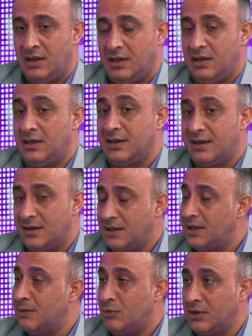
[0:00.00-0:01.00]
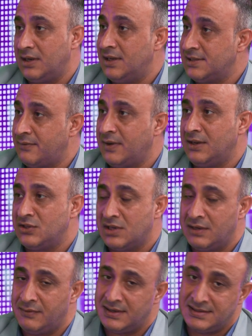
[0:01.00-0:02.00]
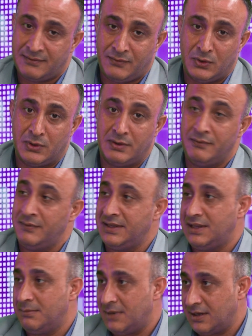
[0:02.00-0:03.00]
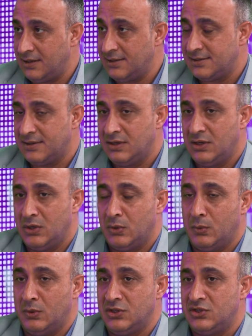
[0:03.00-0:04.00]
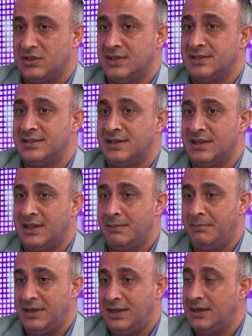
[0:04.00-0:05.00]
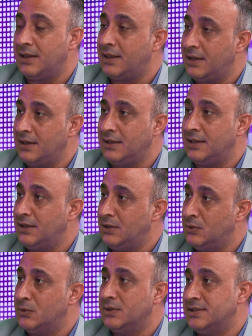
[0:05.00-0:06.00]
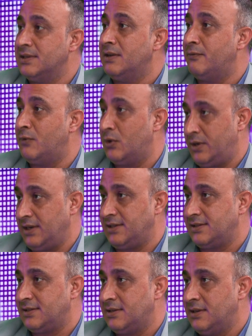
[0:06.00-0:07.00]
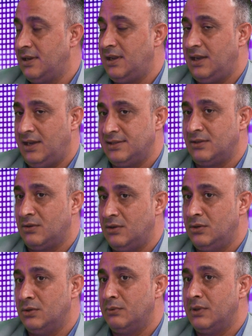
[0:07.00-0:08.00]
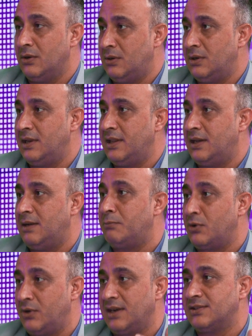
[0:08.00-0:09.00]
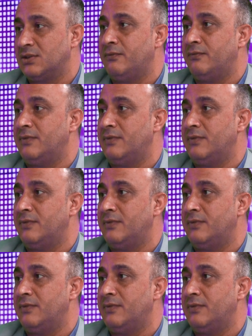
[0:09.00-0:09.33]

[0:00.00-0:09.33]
Currently, I'm working as a financial advisor for VT Markets, which is the main thing they do is Forex, as I told you, with all the products of